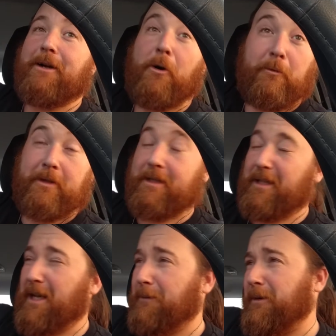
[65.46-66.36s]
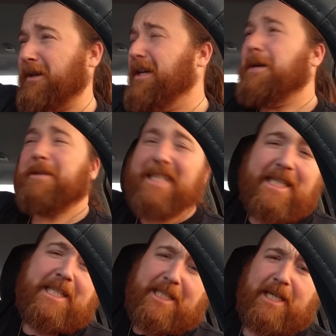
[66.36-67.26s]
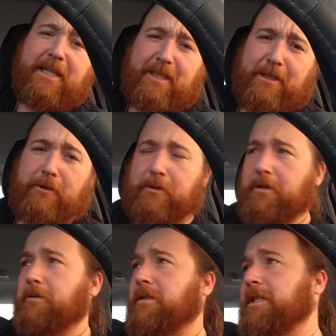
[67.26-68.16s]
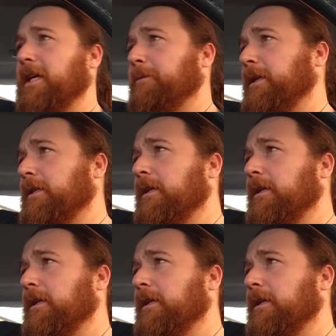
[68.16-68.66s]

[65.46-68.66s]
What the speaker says: holding the camera. Because this is Antisocial News, damn it.